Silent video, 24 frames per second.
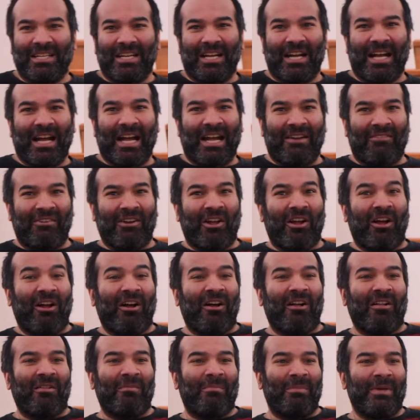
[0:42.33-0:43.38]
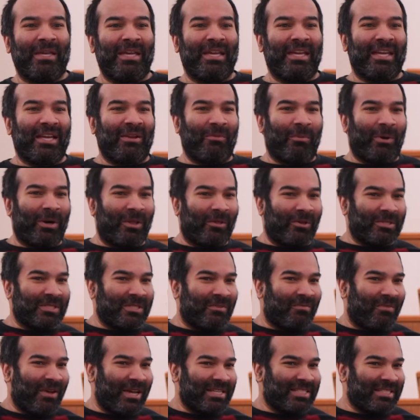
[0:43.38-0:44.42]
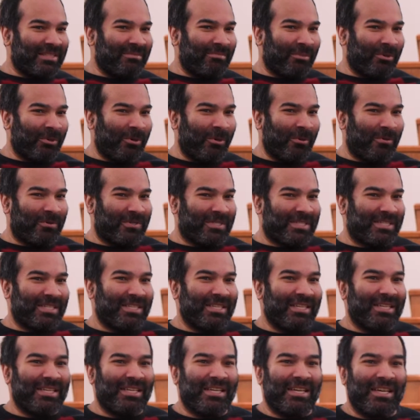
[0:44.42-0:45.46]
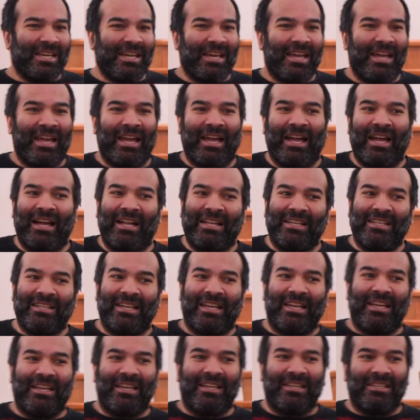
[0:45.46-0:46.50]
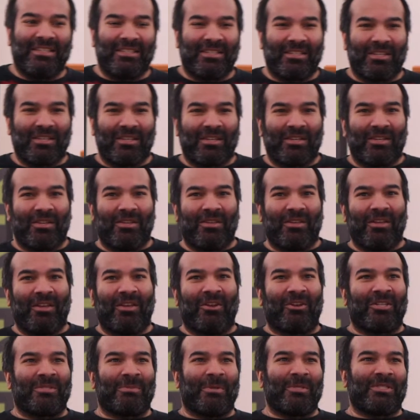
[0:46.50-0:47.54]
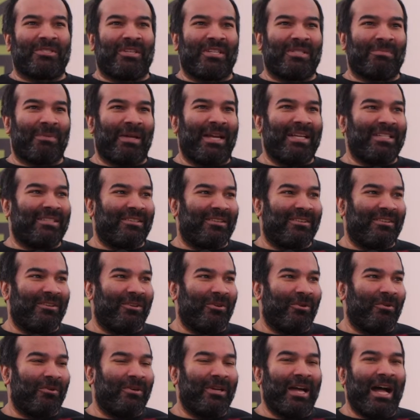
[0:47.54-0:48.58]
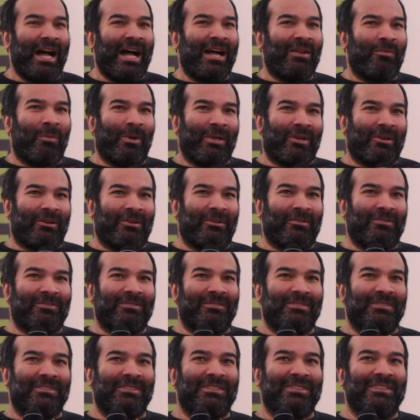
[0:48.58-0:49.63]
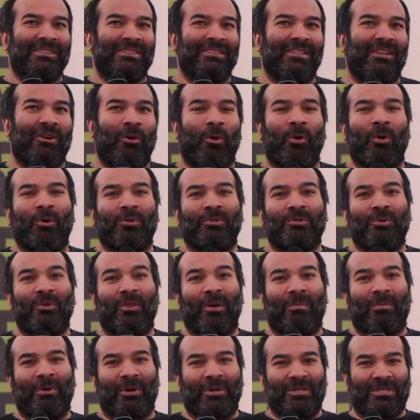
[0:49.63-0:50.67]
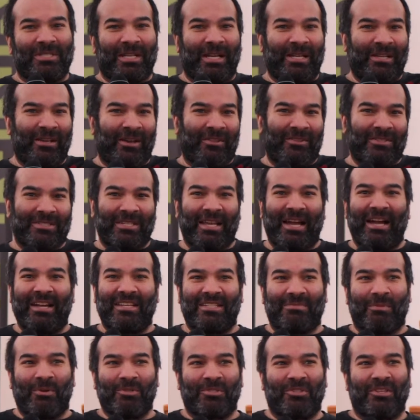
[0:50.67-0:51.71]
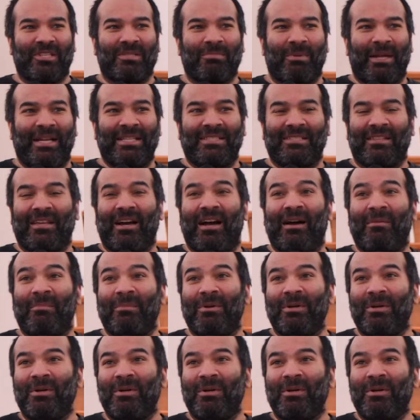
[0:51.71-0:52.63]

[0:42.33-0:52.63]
I recall being in one of those confession booths, and you're supposed to explain to God or to the person on the other side, you're supposed to explain to them